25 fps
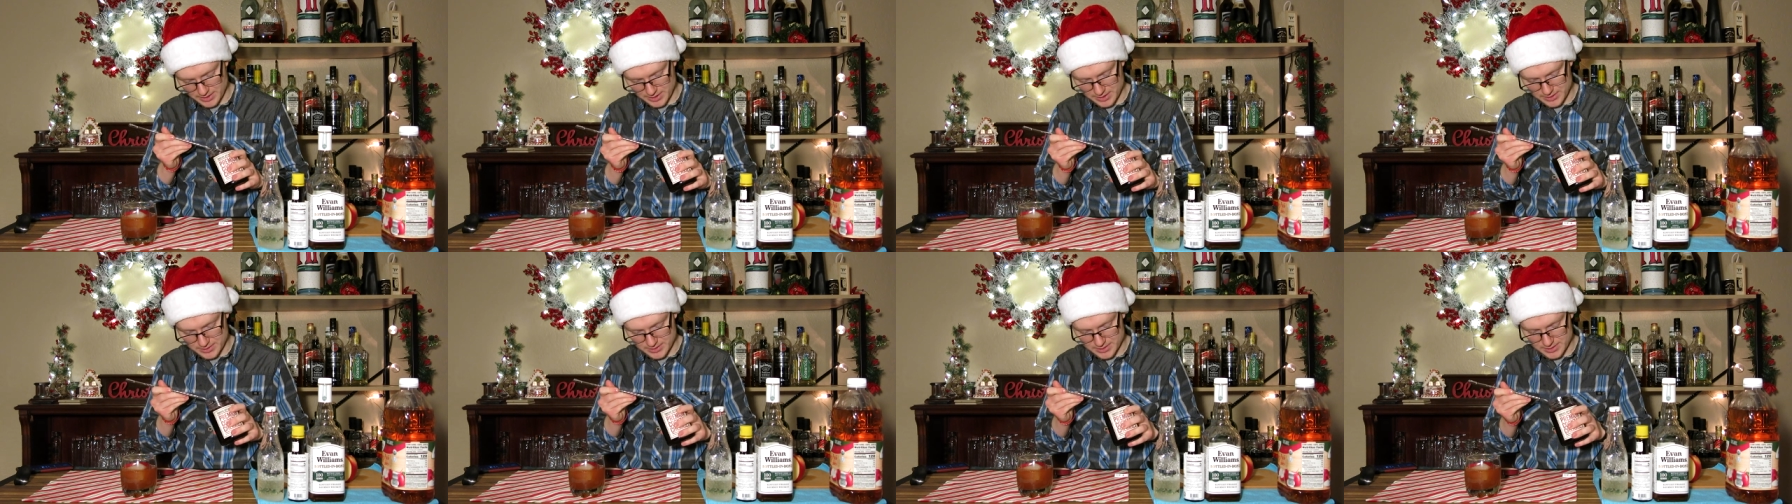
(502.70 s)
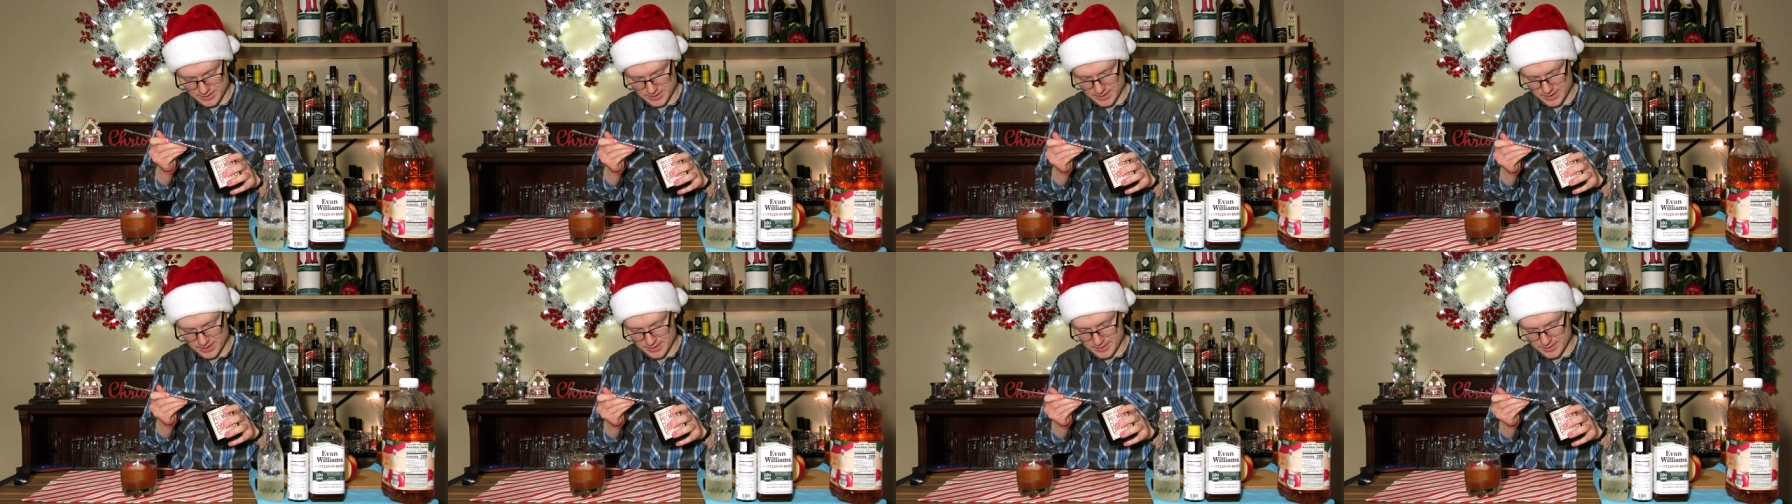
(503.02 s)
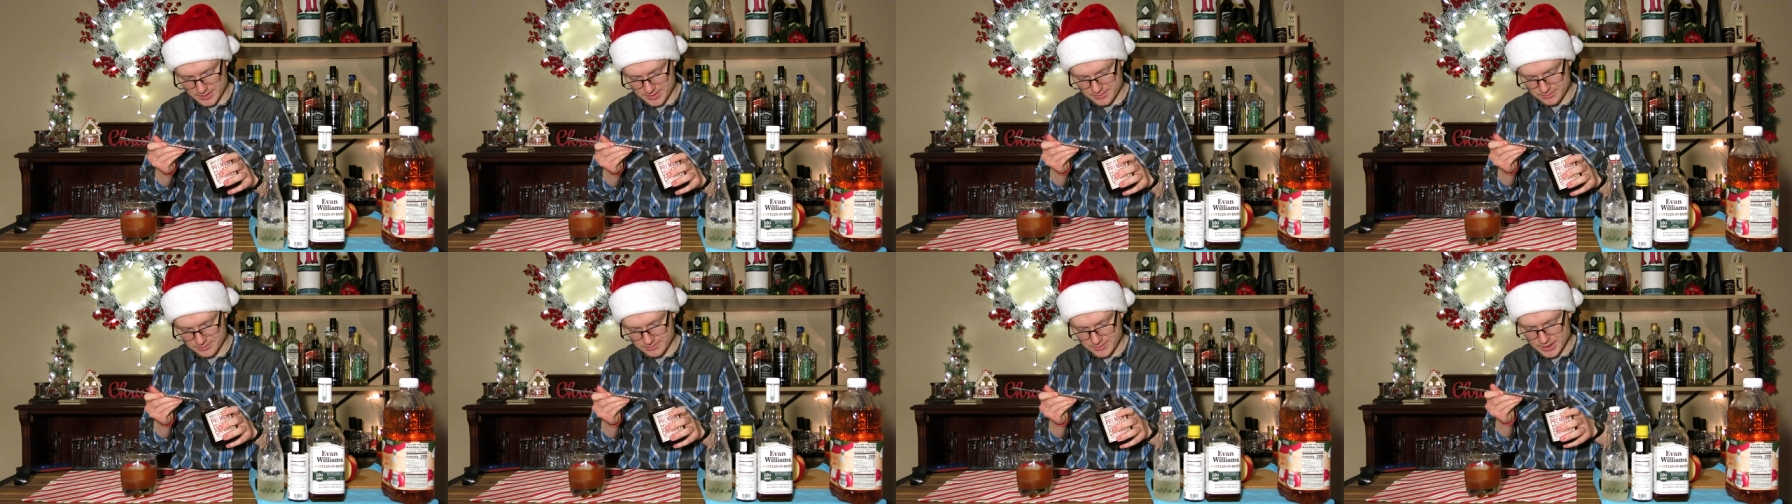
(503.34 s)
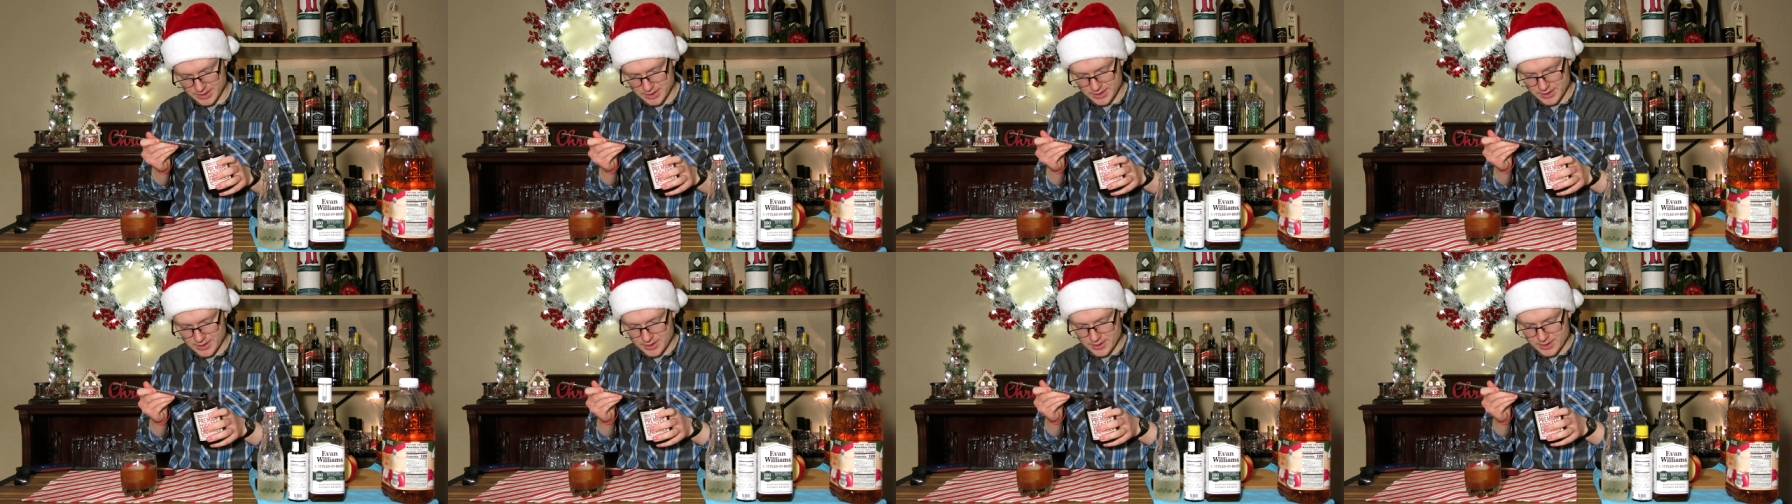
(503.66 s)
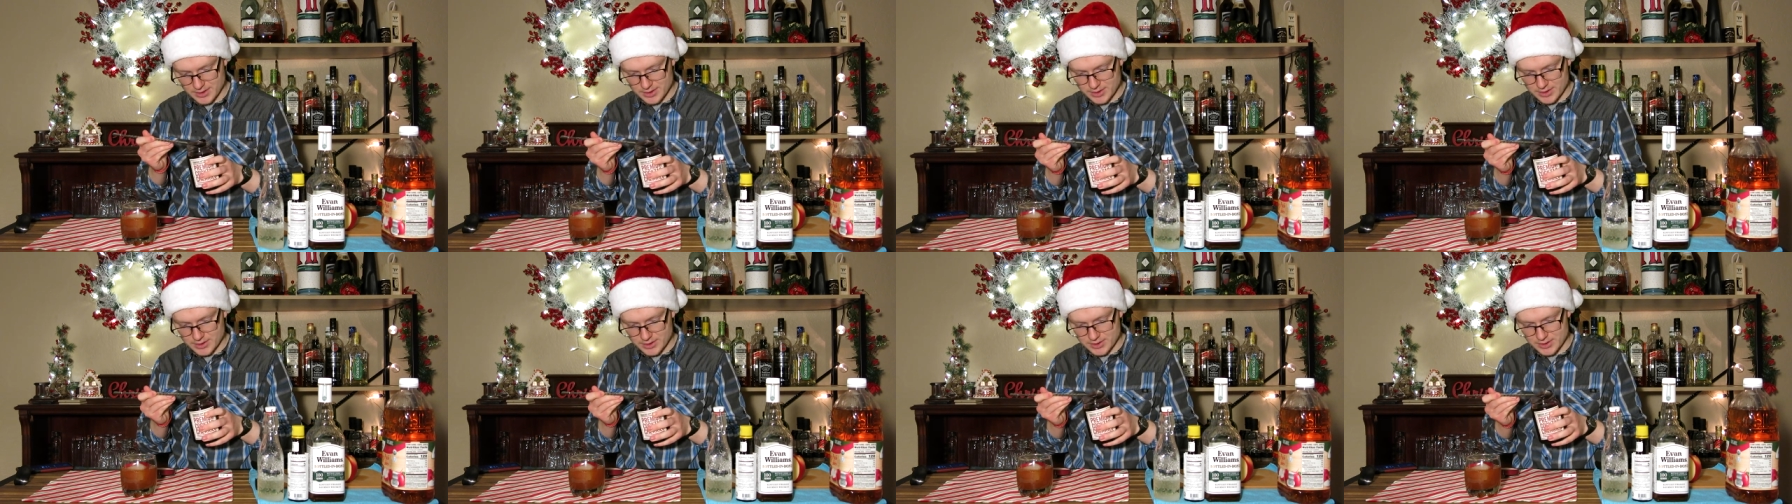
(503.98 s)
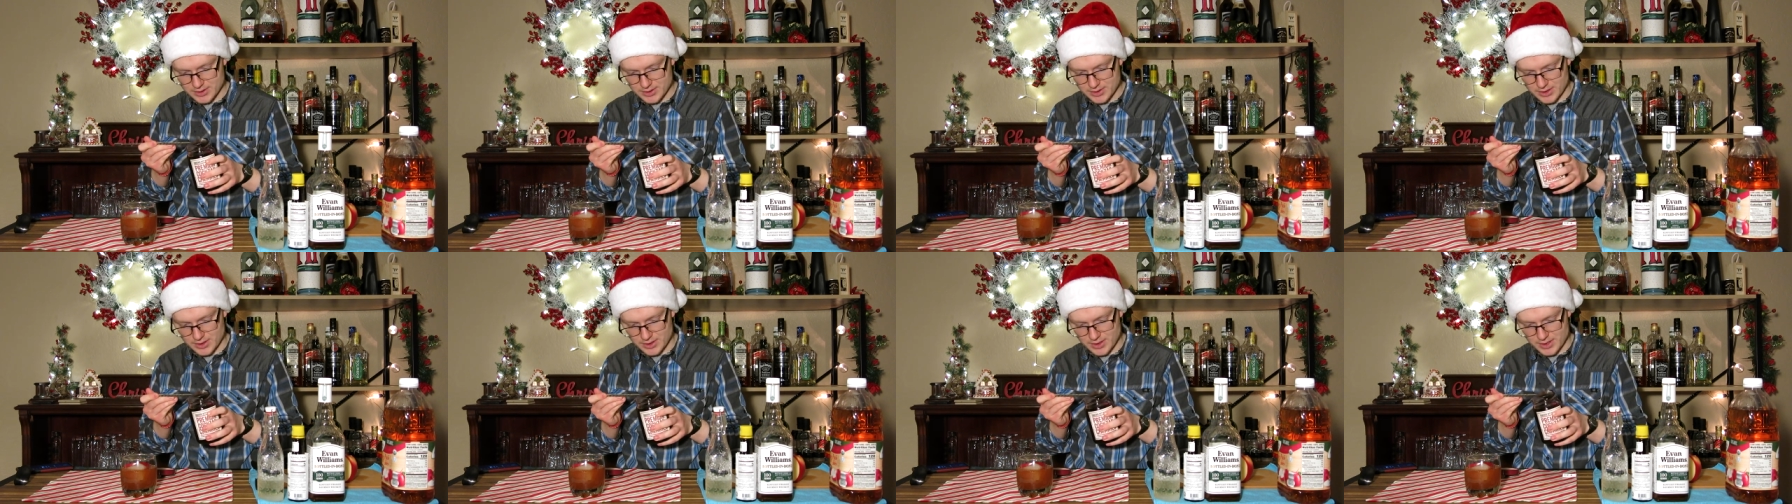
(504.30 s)
and just kind of
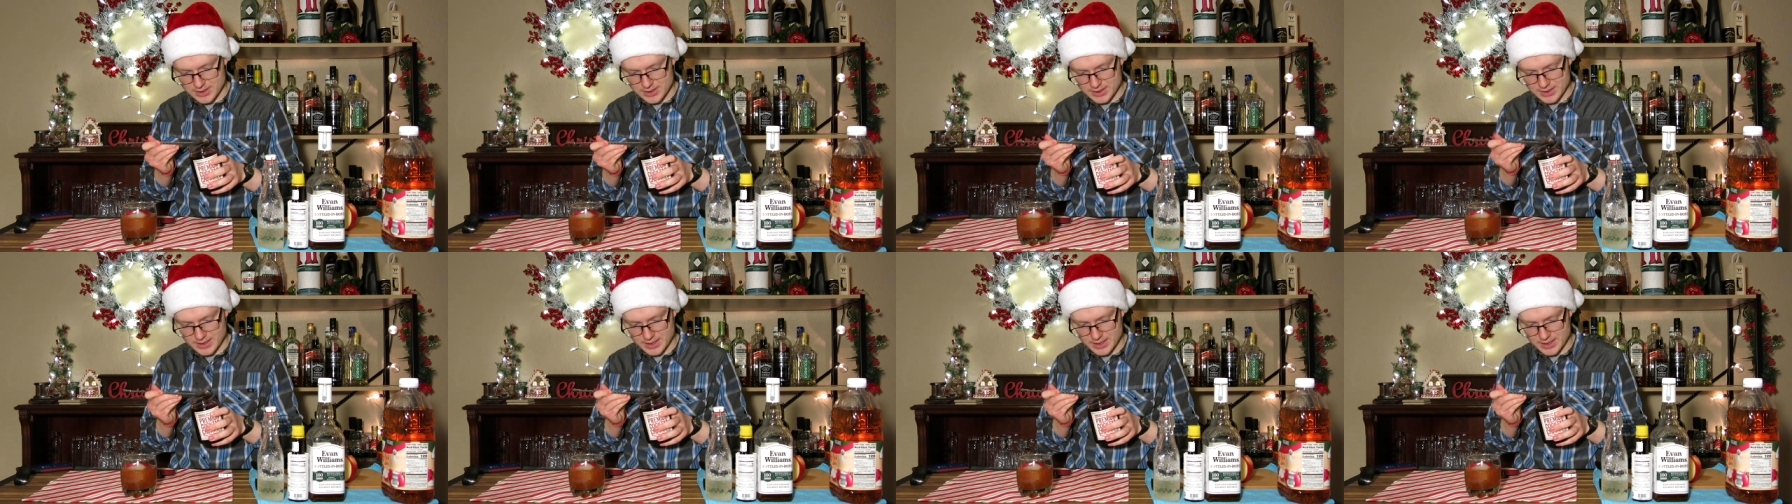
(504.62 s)
toss